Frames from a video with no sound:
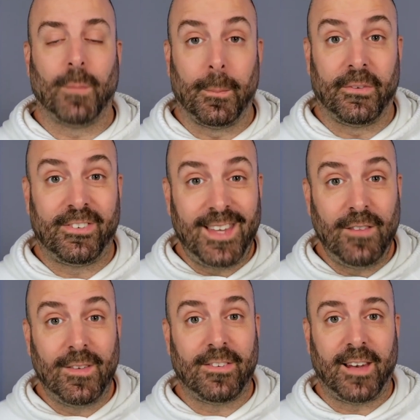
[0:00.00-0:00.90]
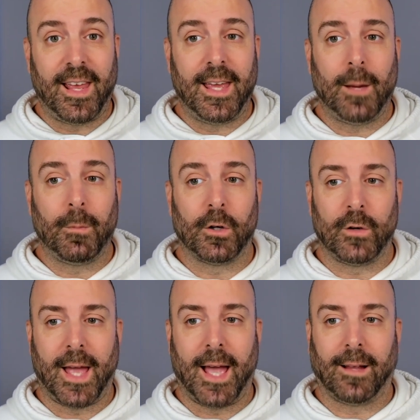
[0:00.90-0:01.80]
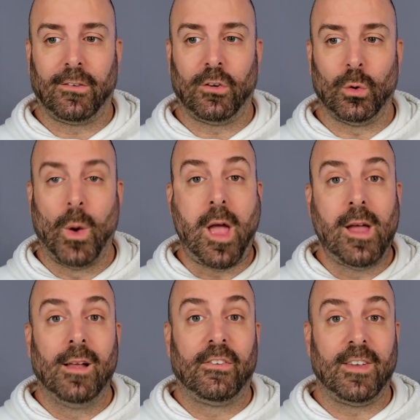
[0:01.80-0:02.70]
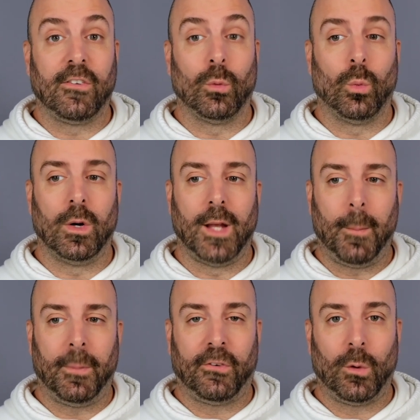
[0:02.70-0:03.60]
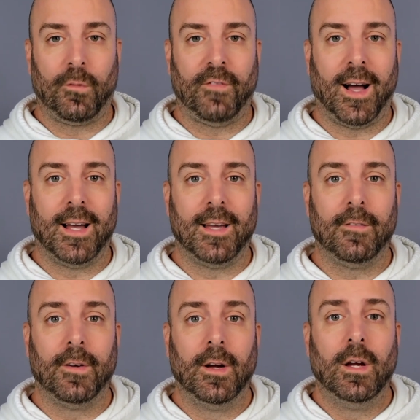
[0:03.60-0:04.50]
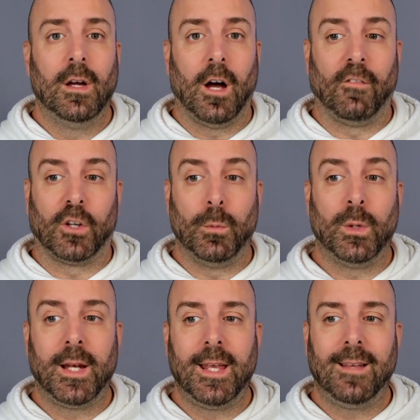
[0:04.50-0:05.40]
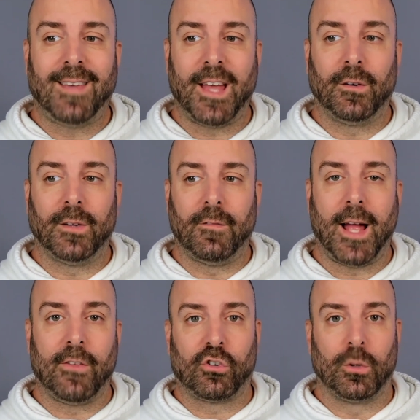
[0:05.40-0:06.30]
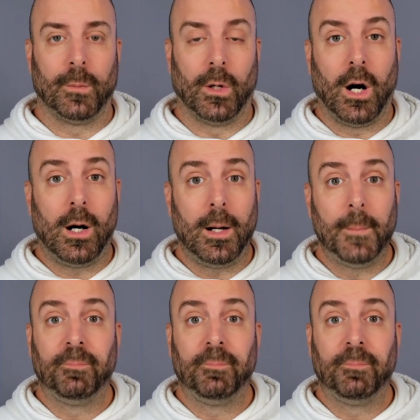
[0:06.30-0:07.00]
I'm Steve, and today I'm going to react to Season 1, Episode 5 of Community, titled Advanced Criminal Law.